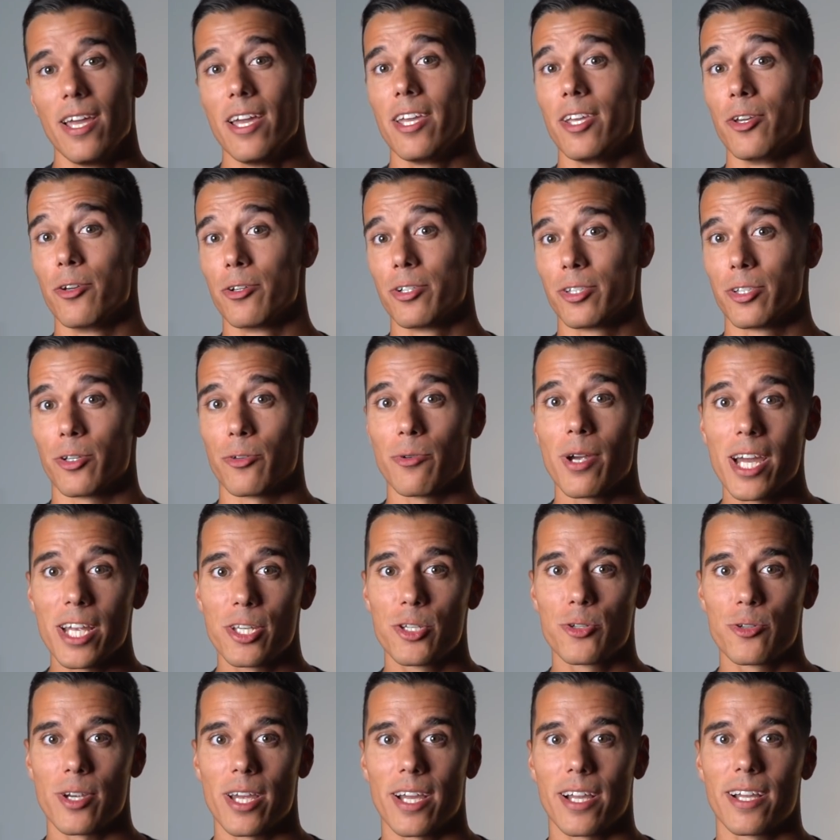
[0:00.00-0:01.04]
You're on the right
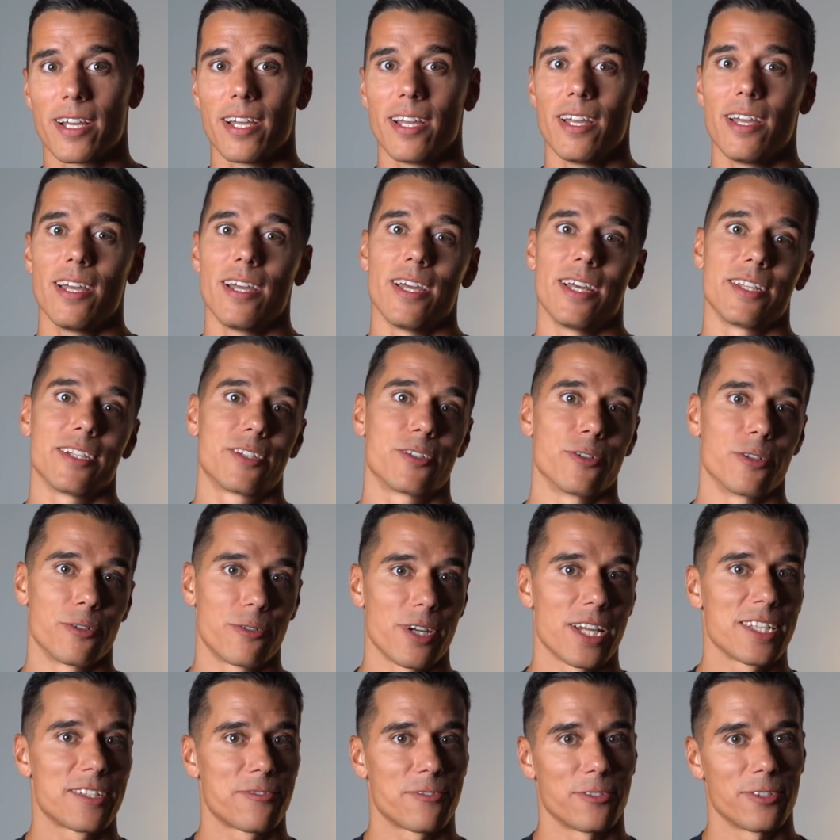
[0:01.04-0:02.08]
track and
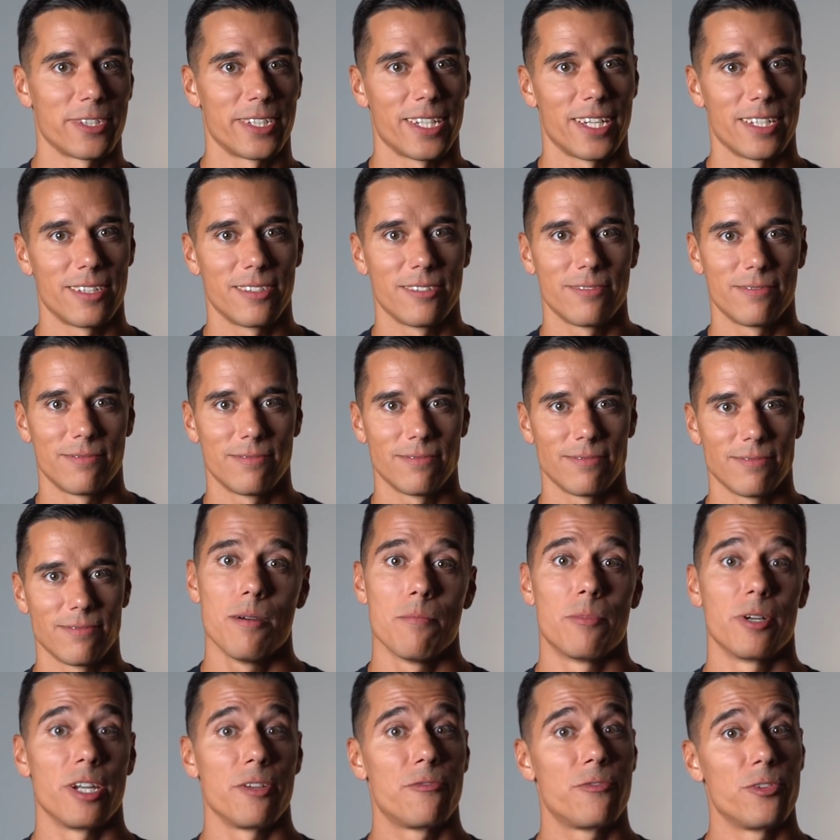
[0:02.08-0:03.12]
congrats for that.
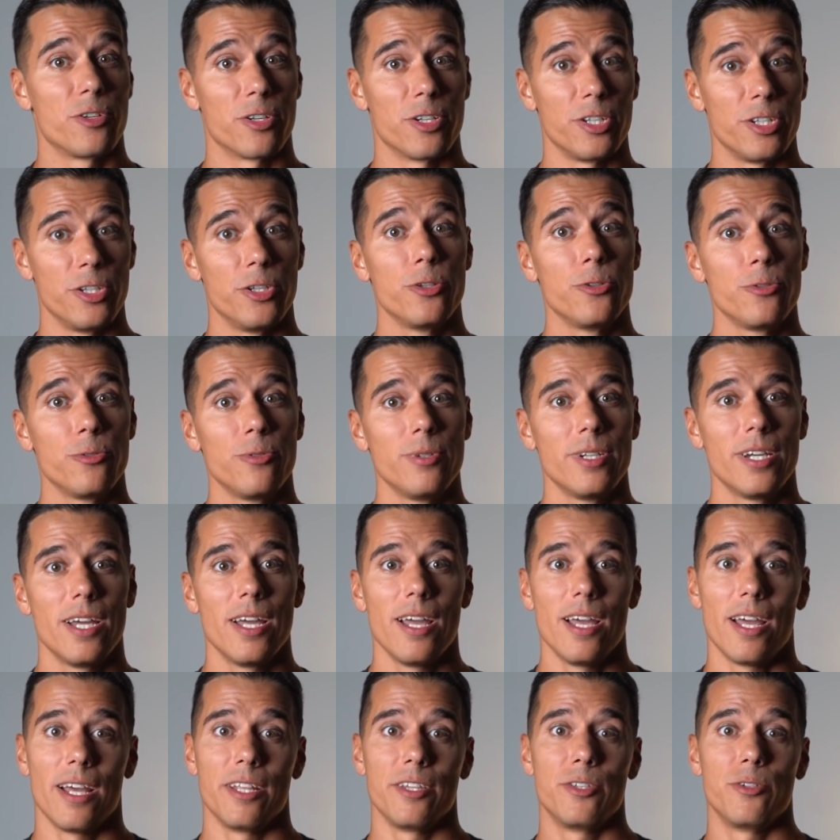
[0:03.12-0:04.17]
But if you're new
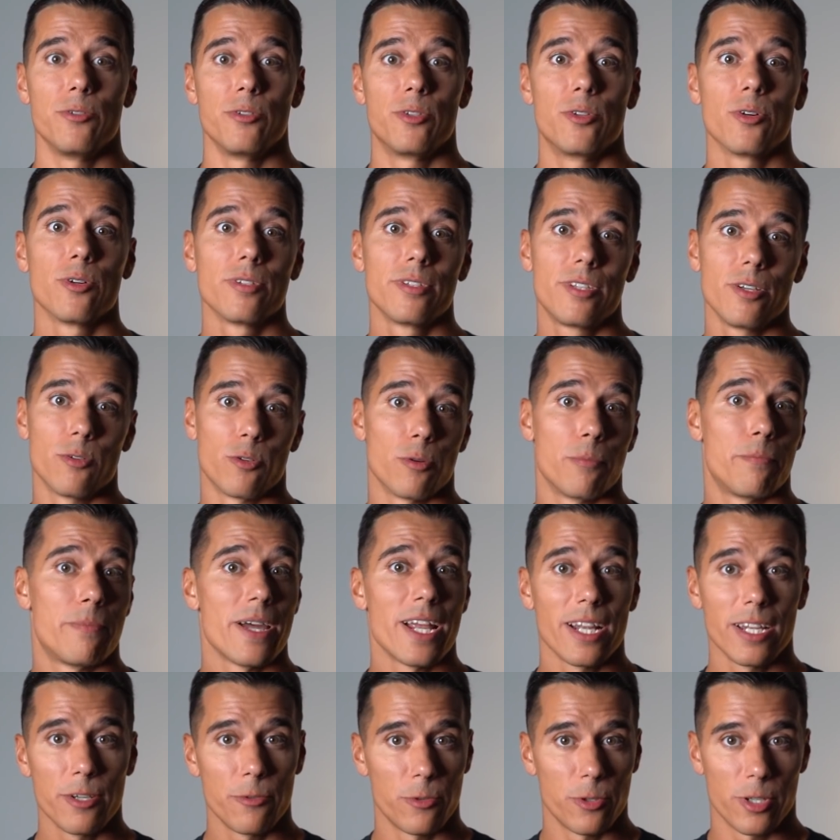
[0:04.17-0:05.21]
and you don't or
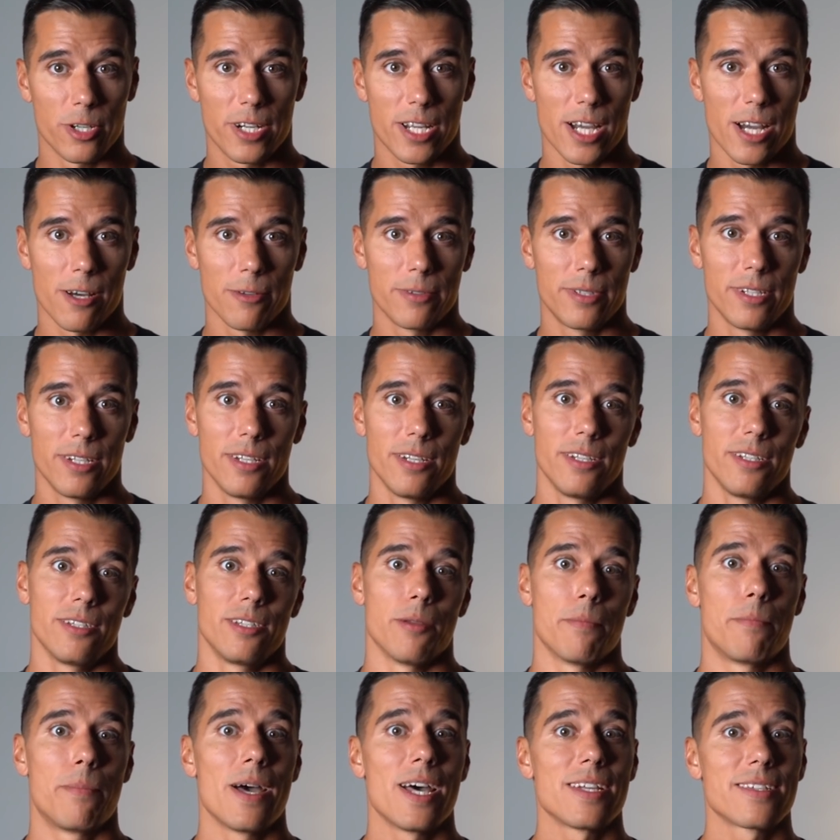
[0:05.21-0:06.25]
barely work out, the
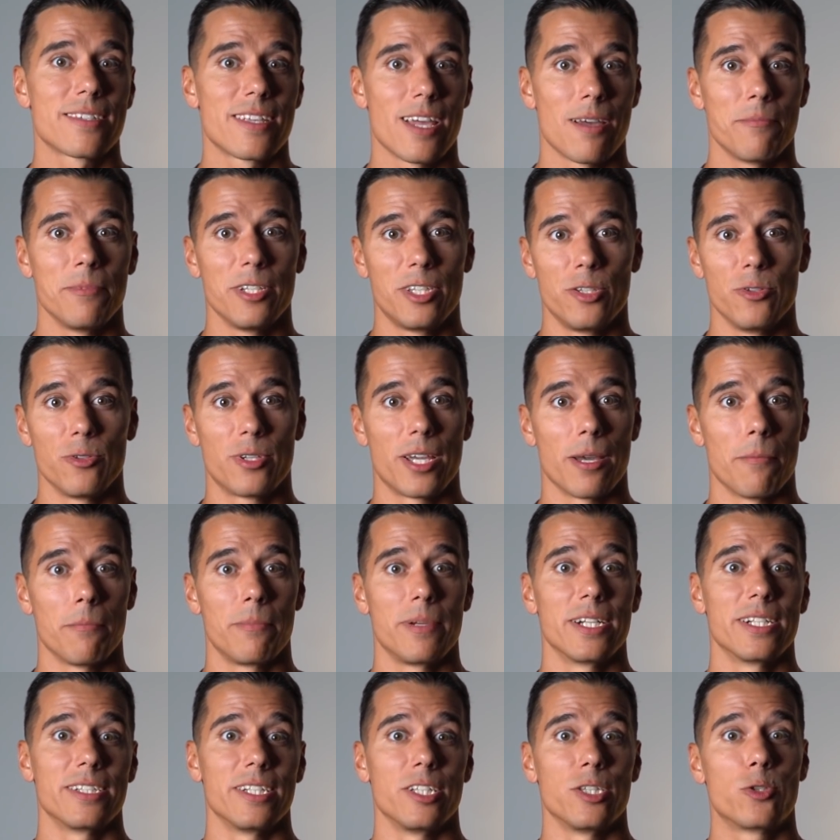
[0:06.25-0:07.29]
best habit you can
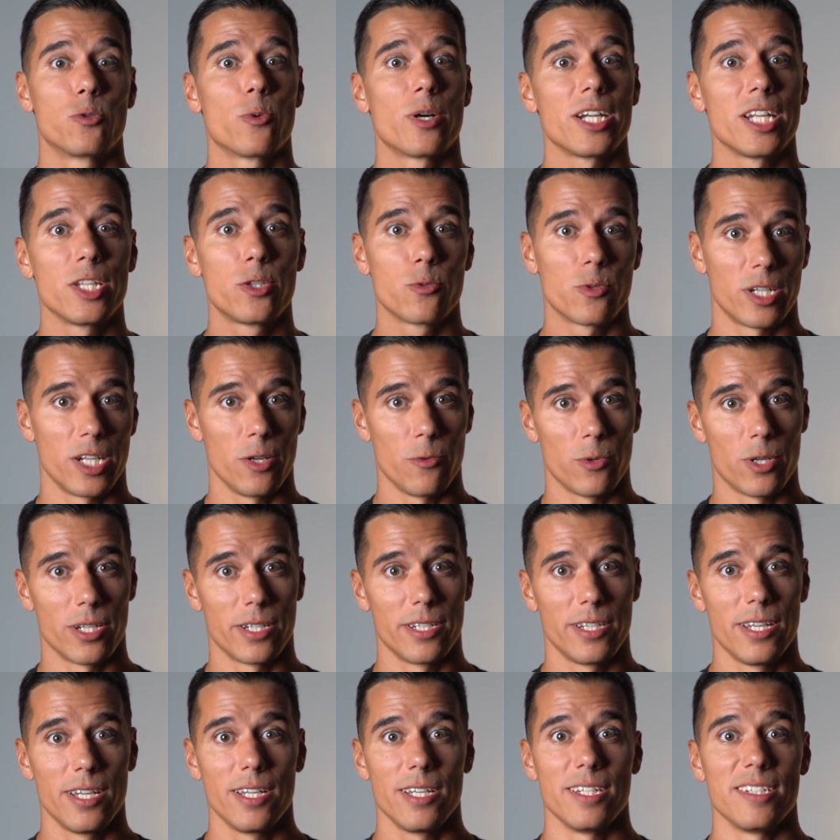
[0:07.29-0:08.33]
build in
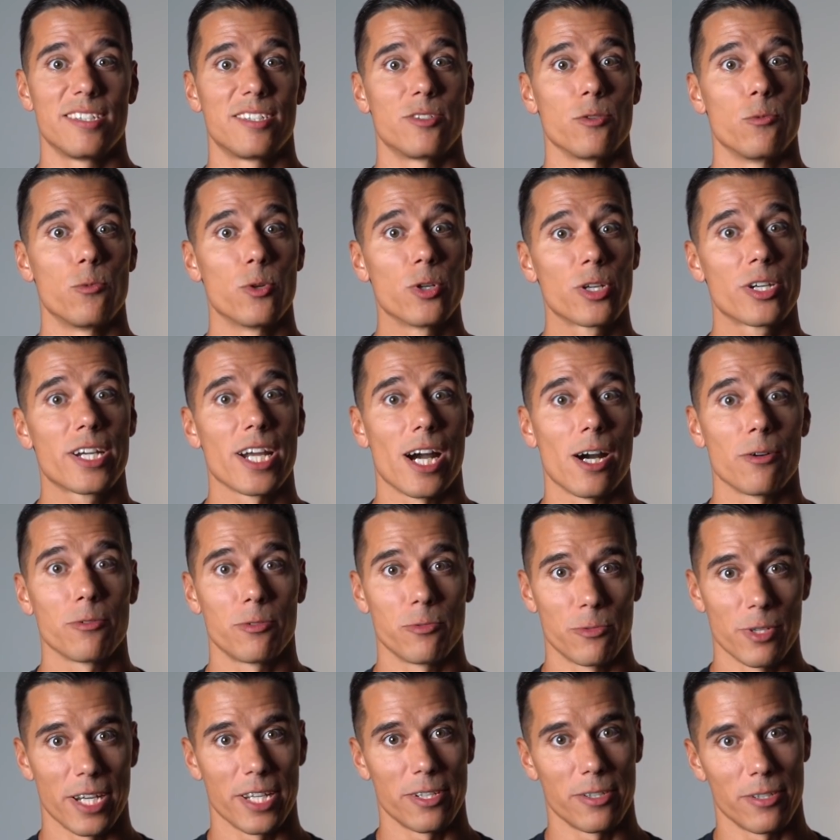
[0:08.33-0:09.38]
2021 is to work out
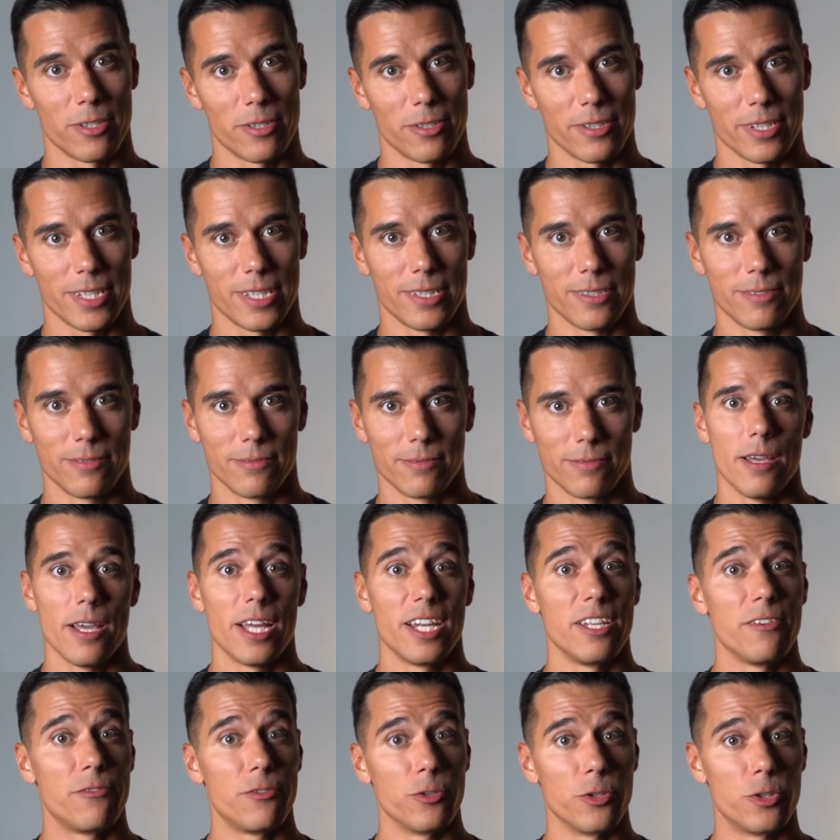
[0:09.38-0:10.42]
regularly.
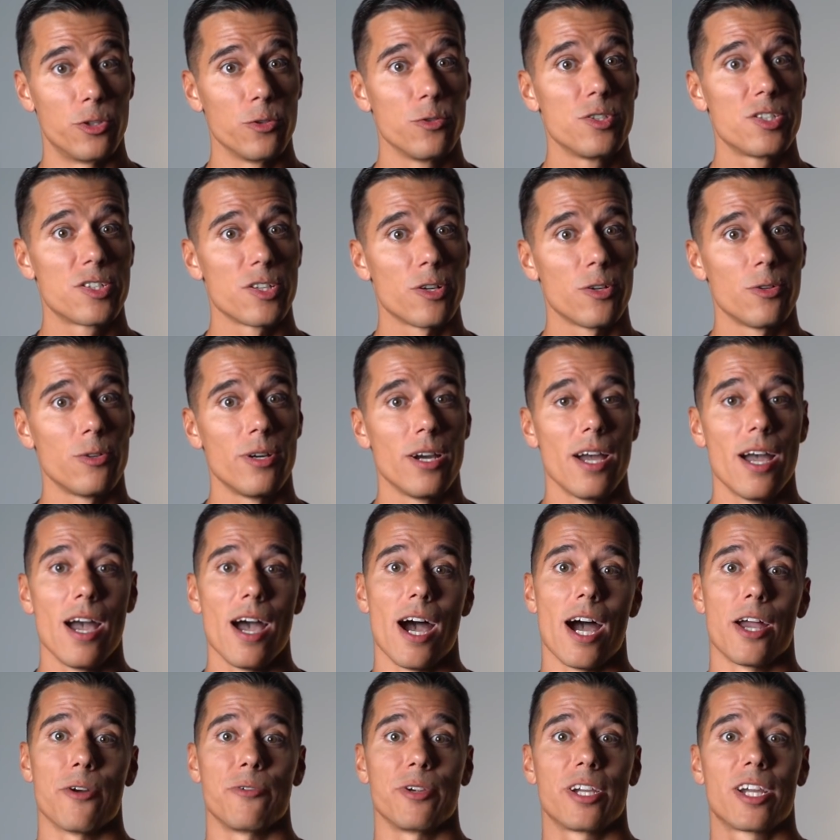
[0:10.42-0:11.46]
And if you do so,
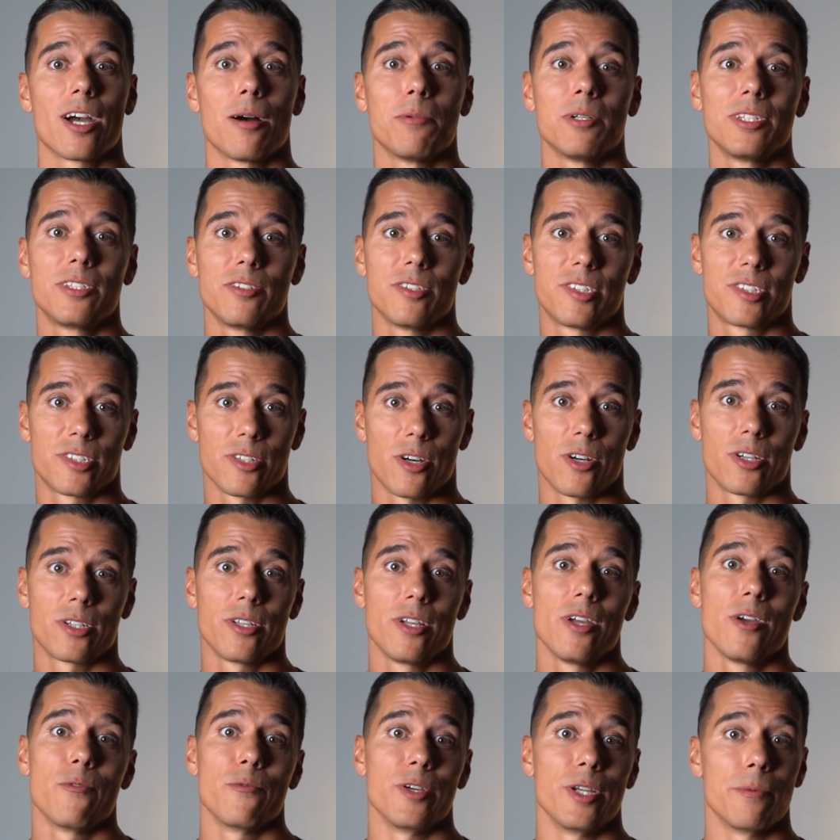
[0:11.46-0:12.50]
I recommend to
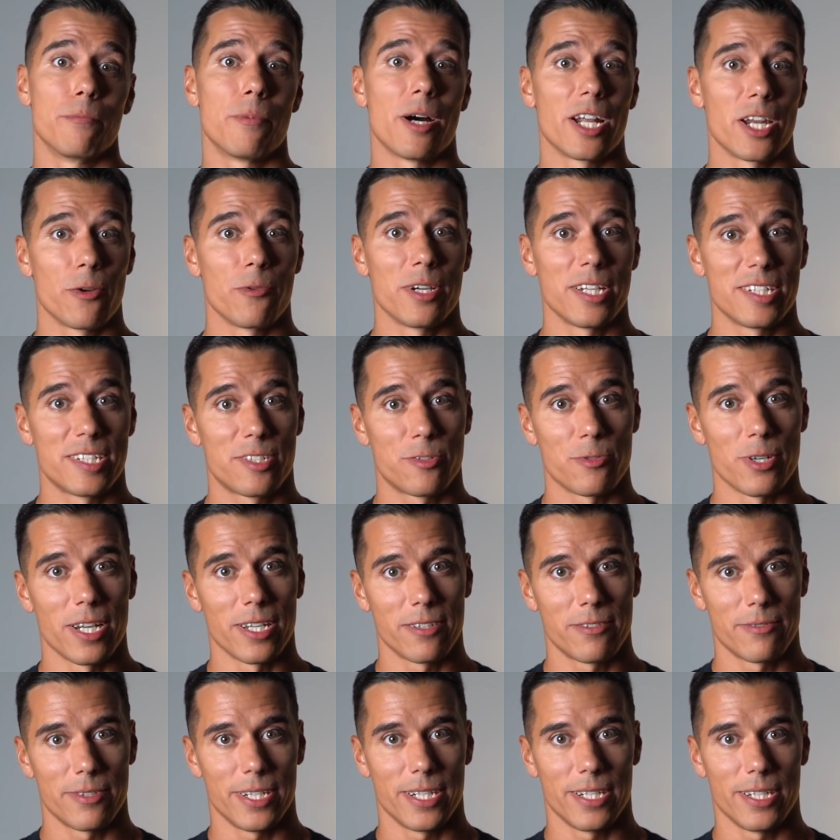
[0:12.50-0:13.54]
start with bodyweight
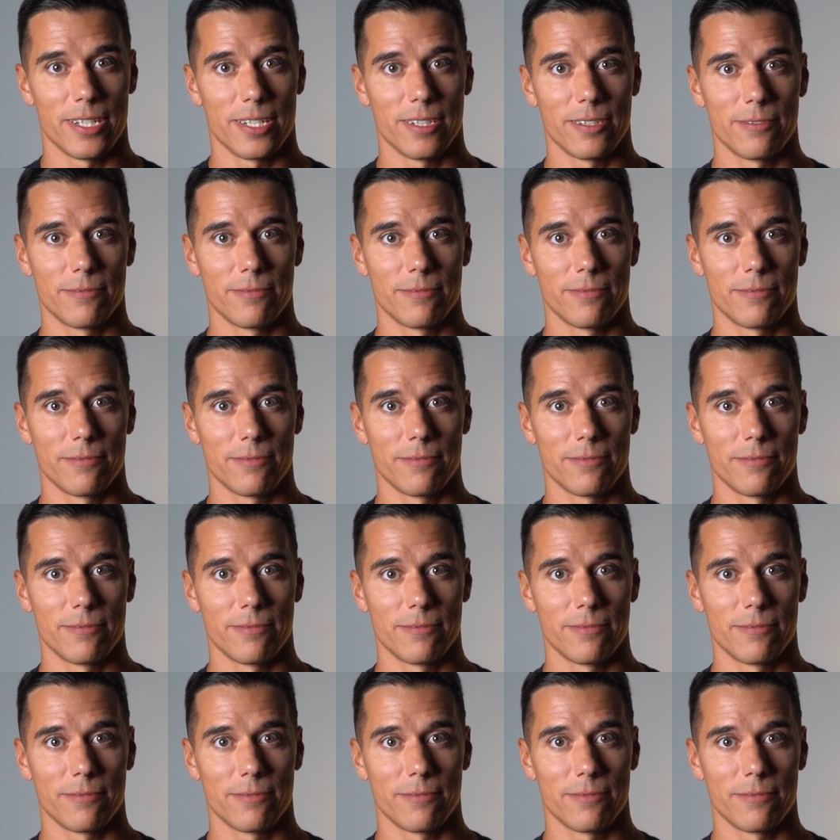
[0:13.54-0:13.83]
strength training.